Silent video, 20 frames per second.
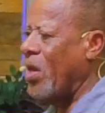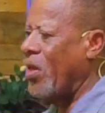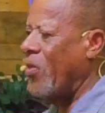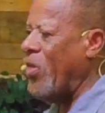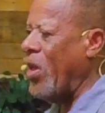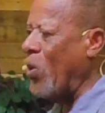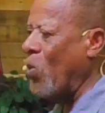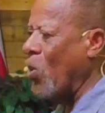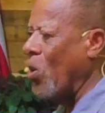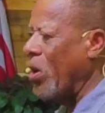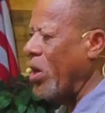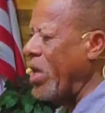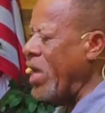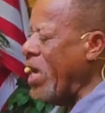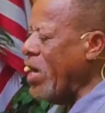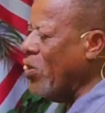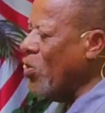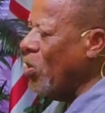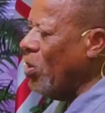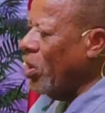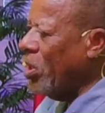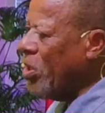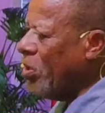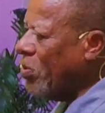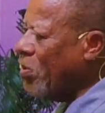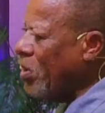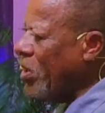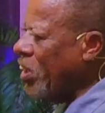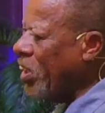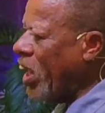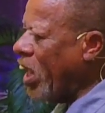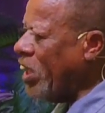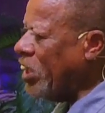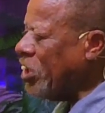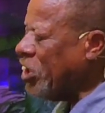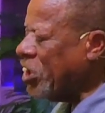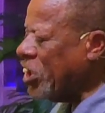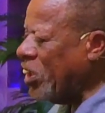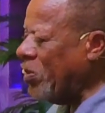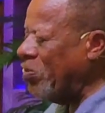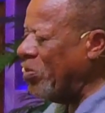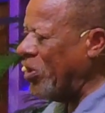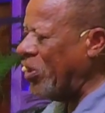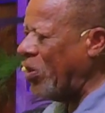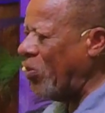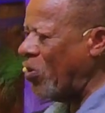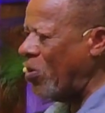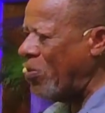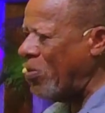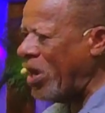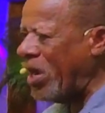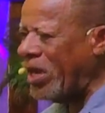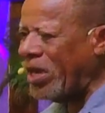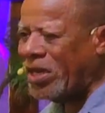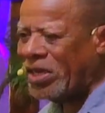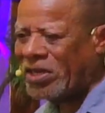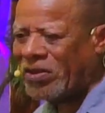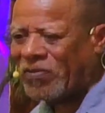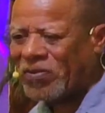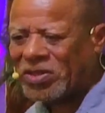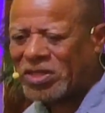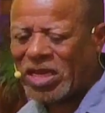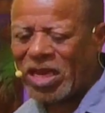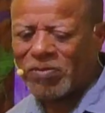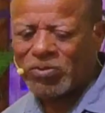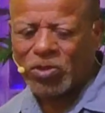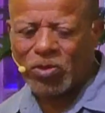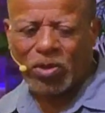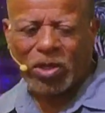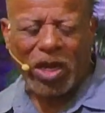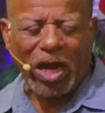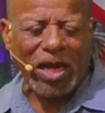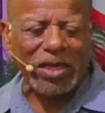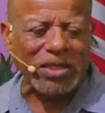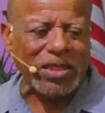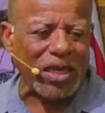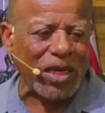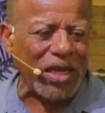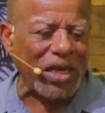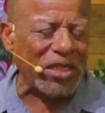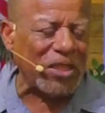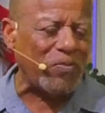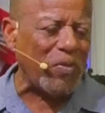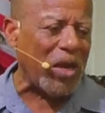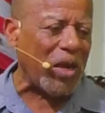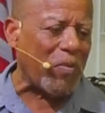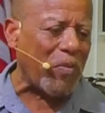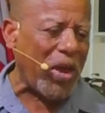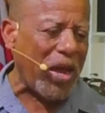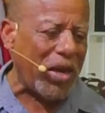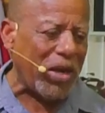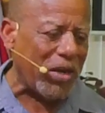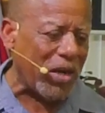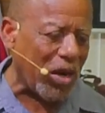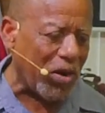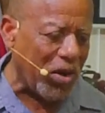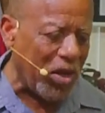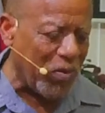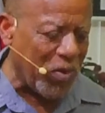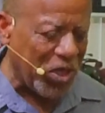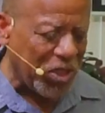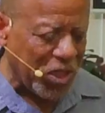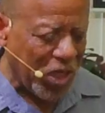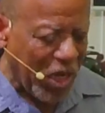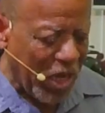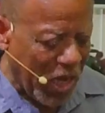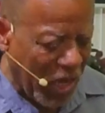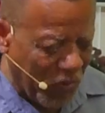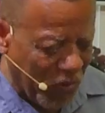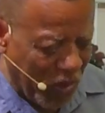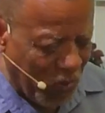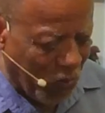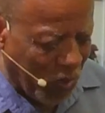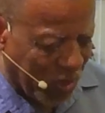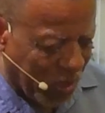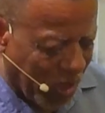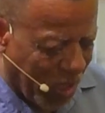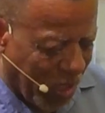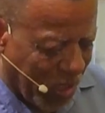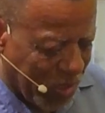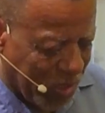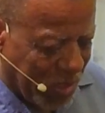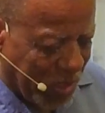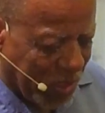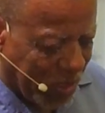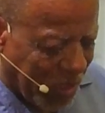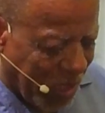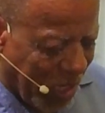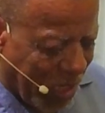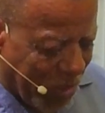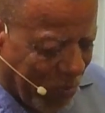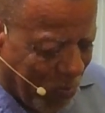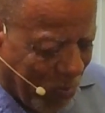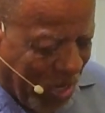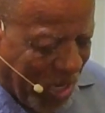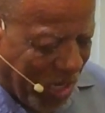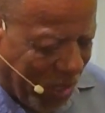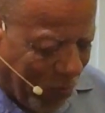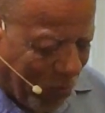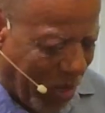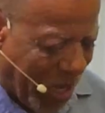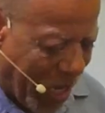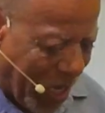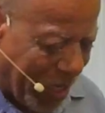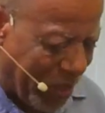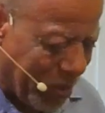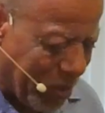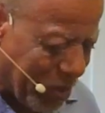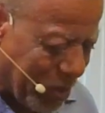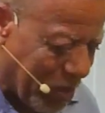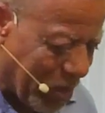They were equal in creation, but they were made at different times. So God said, Let us make man in our image. And then what God did, God made man.